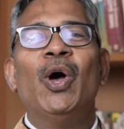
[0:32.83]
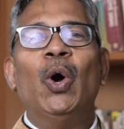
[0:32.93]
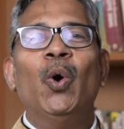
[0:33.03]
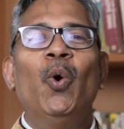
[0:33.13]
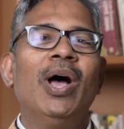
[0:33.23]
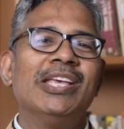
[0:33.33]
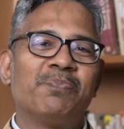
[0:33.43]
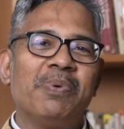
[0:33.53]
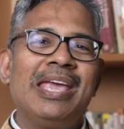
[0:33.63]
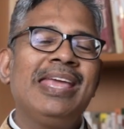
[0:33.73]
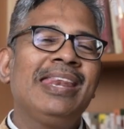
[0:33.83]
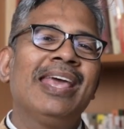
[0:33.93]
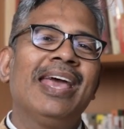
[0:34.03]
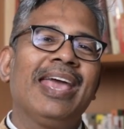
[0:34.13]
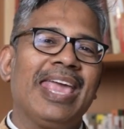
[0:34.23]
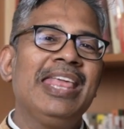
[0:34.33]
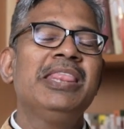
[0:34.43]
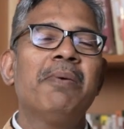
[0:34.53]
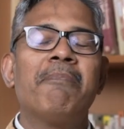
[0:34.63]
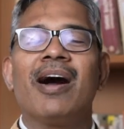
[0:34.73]
who has been in
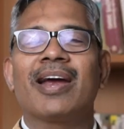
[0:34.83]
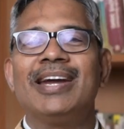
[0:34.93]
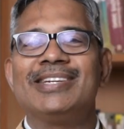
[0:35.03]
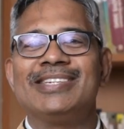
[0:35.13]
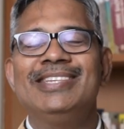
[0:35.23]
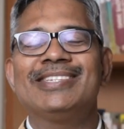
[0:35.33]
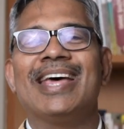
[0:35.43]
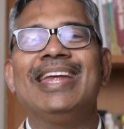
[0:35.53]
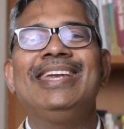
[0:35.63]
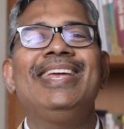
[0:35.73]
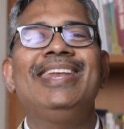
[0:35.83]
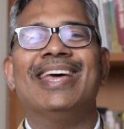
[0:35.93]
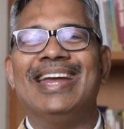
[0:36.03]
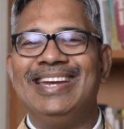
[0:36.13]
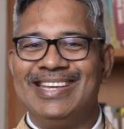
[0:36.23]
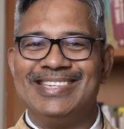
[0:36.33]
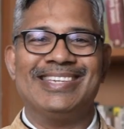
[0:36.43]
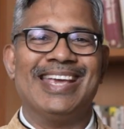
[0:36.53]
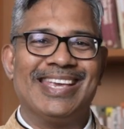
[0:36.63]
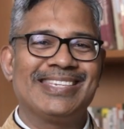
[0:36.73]
the market since
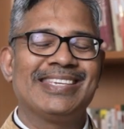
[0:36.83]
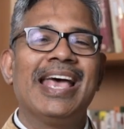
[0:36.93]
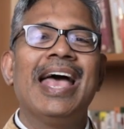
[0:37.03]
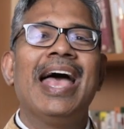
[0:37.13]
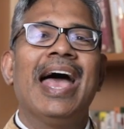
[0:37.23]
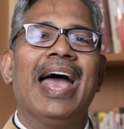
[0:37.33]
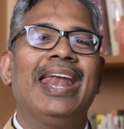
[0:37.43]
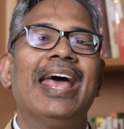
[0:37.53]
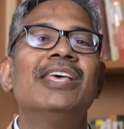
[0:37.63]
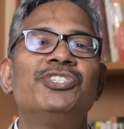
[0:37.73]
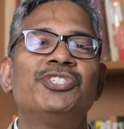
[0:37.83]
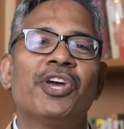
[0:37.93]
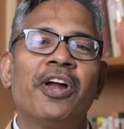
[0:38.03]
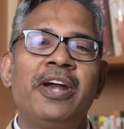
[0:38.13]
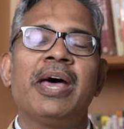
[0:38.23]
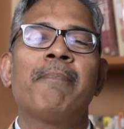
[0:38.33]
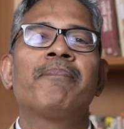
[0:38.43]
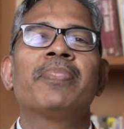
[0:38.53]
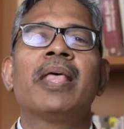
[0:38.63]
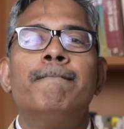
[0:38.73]
1996 and has churned
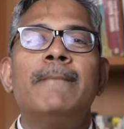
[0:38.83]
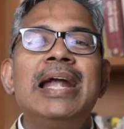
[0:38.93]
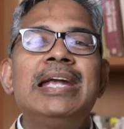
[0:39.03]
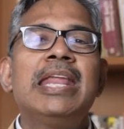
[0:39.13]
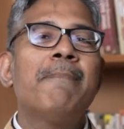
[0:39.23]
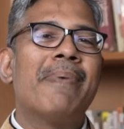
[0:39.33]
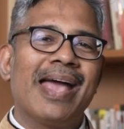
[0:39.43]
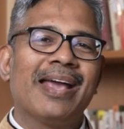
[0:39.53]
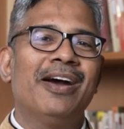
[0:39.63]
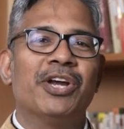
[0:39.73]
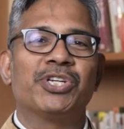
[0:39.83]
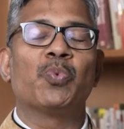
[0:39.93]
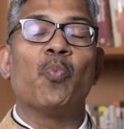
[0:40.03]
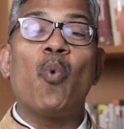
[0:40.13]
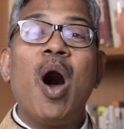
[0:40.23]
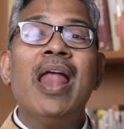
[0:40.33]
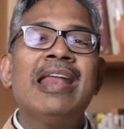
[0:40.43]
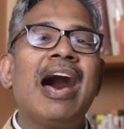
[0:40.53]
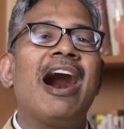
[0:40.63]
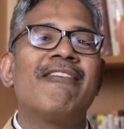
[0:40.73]
up multi-baggers
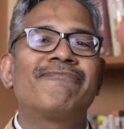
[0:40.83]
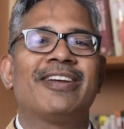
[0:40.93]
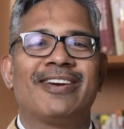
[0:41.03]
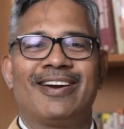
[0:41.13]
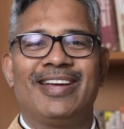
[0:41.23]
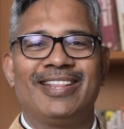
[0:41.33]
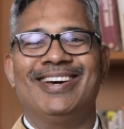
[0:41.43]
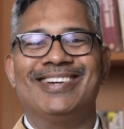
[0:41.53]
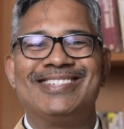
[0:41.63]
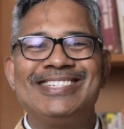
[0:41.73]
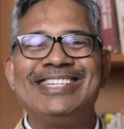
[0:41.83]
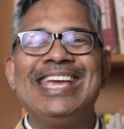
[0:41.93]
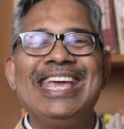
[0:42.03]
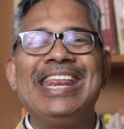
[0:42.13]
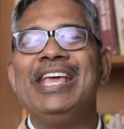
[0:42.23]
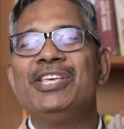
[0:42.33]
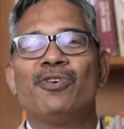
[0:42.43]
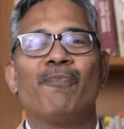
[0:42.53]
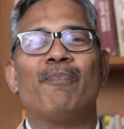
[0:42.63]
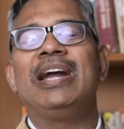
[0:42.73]
one after another, series
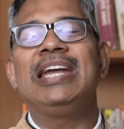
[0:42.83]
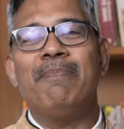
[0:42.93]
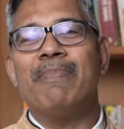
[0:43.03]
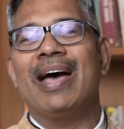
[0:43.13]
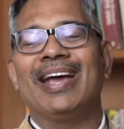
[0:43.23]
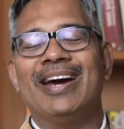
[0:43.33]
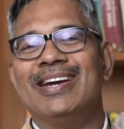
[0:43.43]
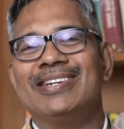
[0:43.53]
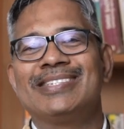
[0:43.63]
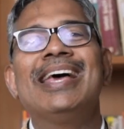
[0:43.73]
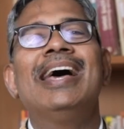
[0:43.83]
of multi-baggers.